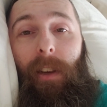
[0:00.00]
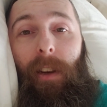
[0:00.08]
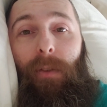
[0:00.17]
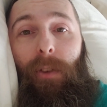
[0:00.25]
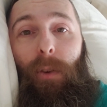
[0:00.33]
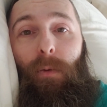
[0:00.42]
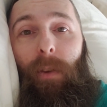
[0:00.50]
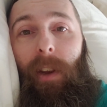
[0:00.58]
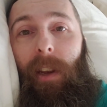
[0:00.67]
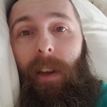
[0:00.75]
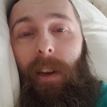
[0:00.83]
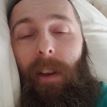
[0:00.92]
And if you
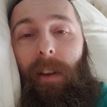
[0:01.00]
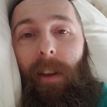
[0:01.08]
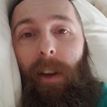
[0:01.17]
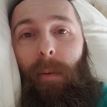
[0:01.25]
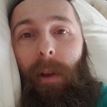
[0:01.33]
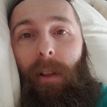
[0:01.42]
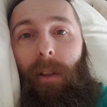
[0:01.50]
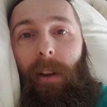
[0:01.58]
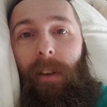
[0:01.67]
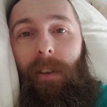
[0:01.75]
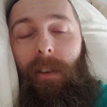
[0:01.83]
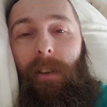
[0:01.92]
read Naomi
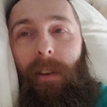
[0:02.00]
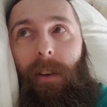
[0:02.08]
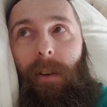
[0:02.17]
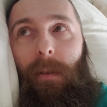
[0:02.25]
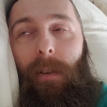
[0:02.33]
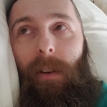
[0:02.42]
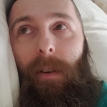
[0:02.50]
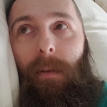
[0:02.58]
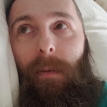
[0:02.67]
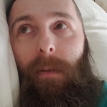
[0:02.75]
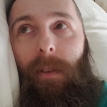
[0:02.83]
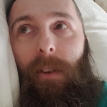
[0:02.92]
Klein's uh, uh,
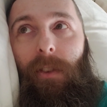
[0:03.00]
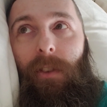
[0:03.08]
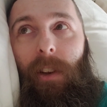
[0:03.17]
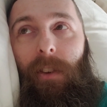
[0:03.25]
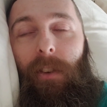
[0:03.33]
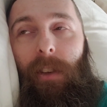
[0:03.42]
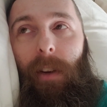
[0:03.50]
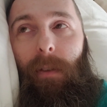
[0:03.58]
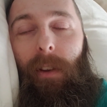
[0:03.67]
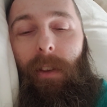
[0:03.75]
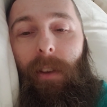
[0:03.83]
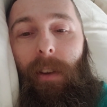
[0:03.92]
This Changes
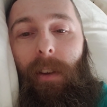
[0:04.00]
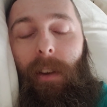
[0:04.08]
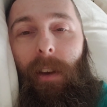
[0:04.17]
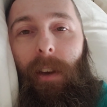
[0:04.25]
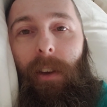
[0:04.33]
Everything,